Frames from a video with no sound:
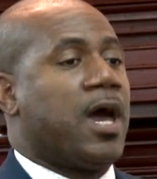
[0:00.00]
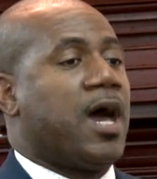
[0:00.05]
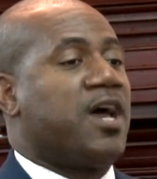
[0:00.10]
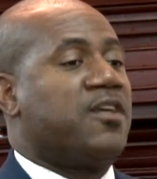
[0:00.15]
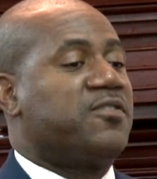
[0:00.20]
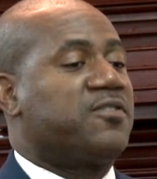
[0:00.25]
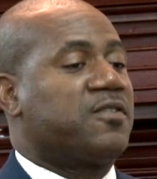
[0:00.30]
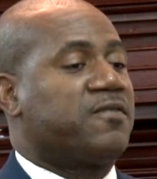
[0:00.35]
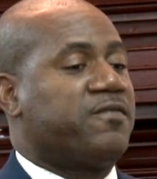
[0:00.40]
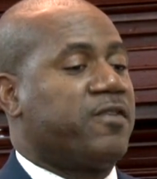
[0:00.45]

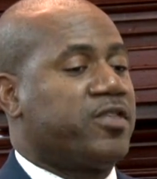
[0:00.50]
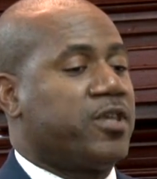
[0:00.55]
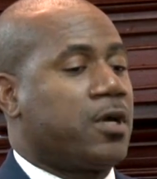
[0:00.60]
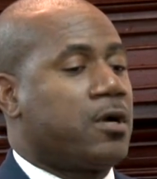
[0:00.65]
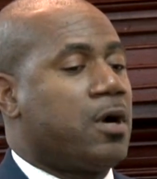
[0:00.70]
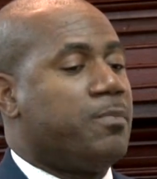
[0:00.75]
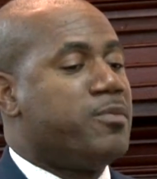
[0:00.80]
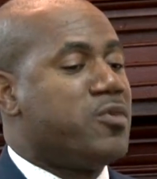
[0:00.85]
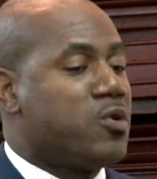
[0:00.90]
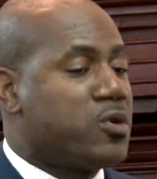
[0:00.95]
And so for the
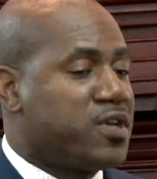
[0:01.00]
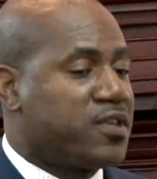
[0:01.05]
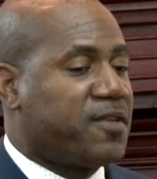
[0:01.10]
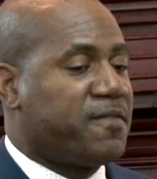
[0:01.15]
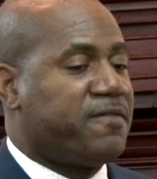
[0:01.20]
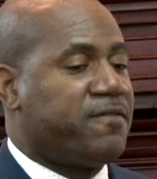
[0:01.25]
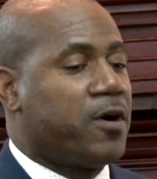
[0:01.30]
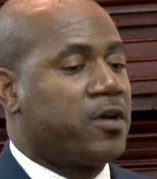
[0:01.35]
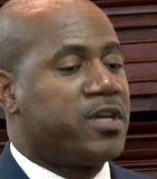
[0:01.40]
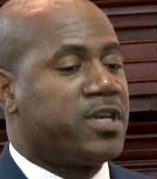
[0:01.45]

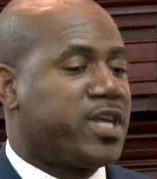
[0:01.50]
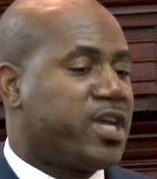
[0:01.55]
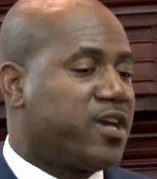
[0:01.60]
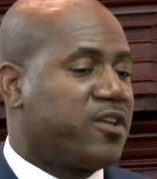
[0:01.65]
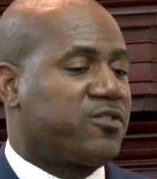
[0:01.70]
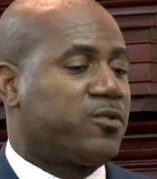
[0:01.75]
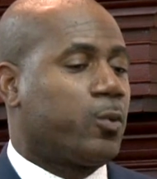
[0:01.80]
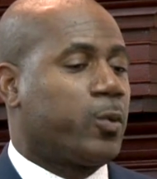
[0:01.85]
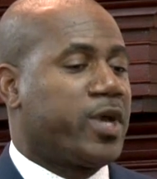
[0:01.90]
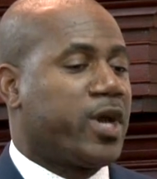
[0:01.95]
community fun
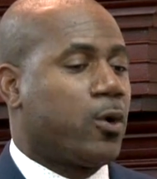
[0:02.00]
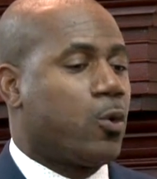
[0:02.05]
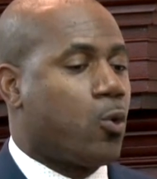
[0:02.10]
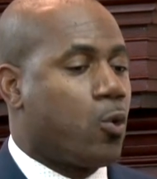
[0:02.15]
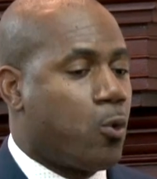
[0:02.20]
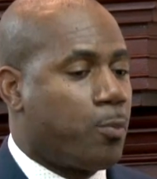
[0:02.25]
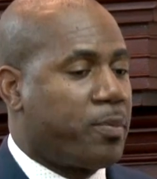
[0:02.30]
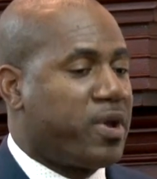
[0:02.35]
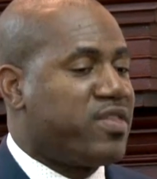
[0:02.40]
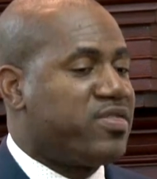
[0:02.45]
days, we are
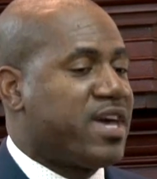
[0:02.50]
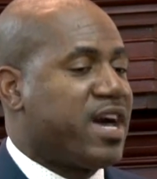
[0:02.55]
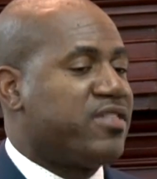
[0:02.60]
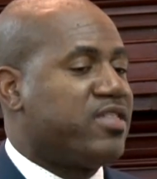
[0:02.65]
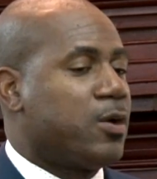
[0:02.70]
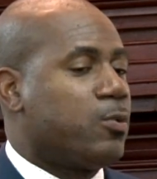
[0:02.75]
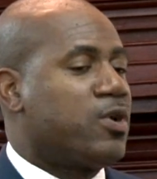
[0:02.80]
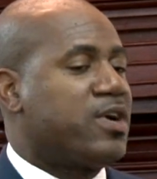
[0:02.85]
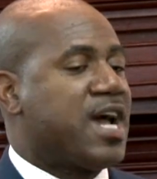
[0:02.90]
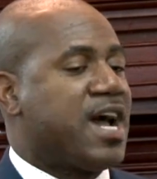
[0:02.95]
hoping
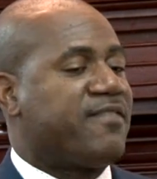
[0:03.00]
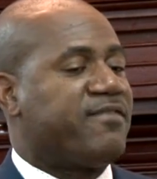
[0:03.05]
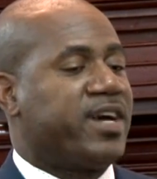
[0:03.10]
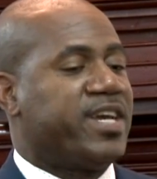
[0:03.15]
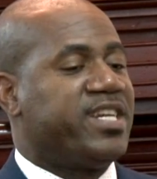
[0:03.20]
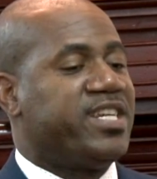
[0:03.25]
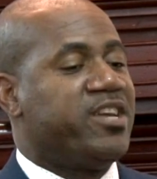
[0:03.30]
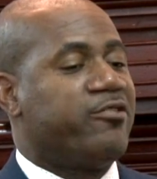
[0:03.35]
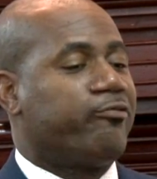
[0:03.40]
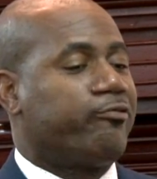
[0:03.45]
that they would
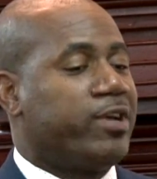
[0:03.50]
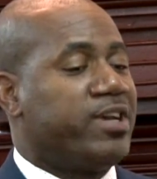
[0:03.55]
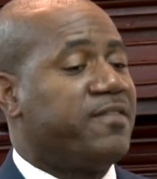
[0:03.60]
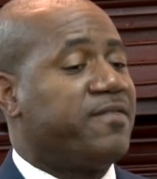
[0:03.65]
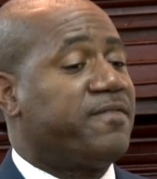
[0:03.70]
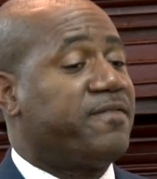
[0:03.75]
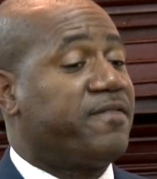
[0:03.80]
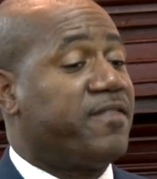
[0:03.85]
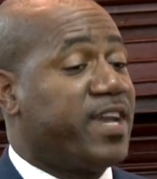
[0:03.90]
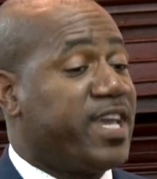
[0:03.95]
have a
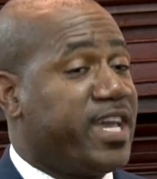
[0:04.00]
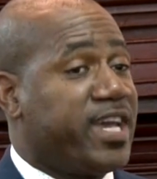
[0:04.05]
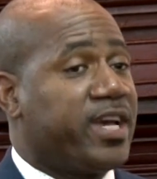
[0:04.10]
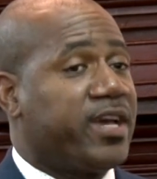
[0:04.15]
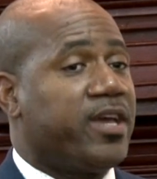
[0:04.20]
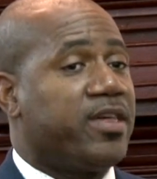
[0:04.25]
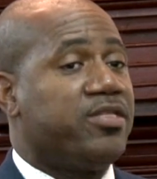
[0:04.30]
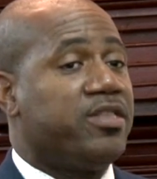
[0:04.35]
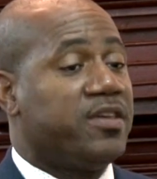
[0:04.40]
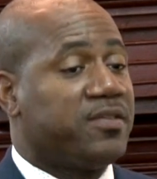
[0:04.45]
different
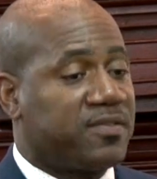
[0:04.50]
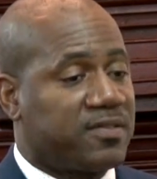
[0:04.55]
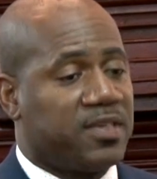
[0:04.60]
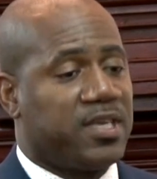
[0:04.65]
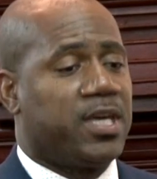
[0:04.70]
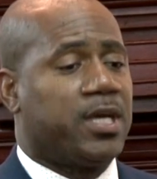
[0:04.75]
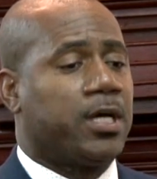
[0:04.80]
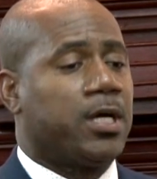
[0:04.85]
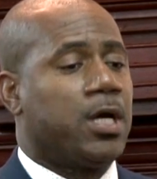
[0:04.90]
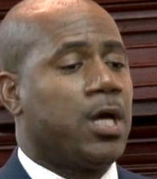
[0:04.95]
flair this
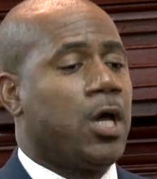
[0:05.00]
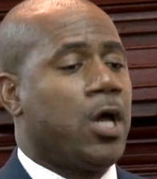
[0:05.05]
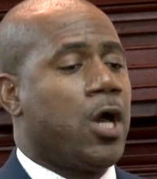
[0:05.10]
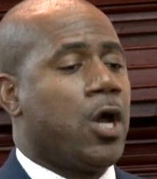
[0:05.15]
year.